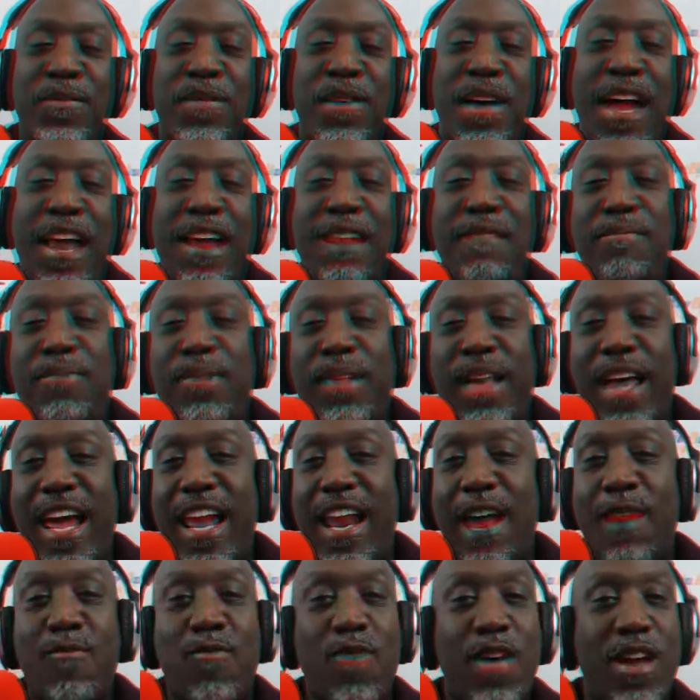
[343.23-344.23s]
and I'm playing,
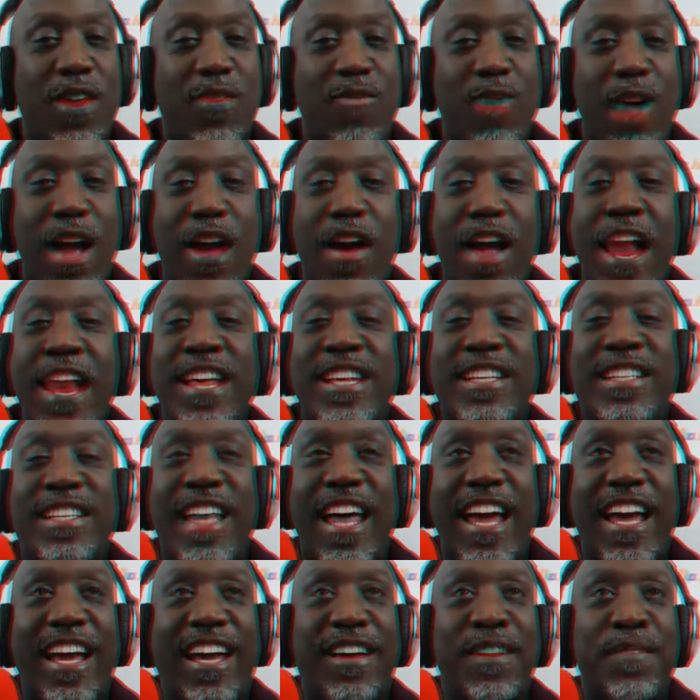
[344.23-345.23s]
I'm running around, and it's
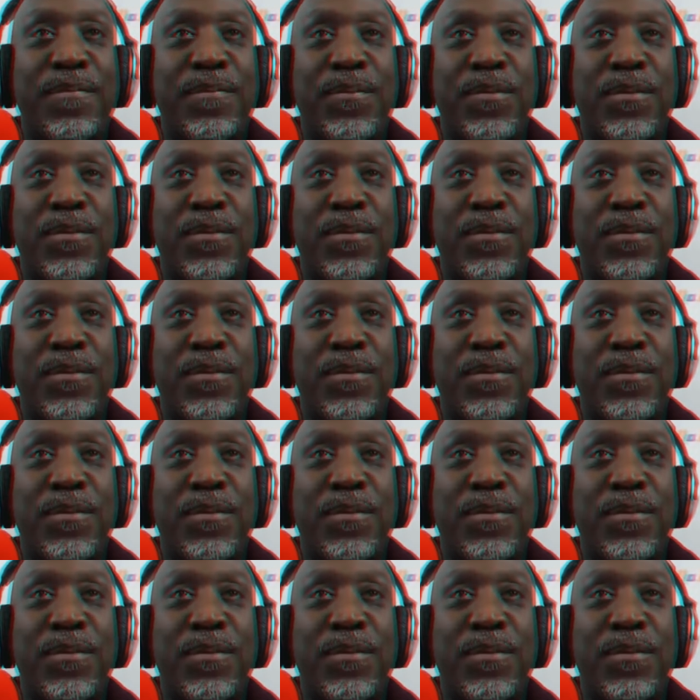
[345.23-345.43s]
like,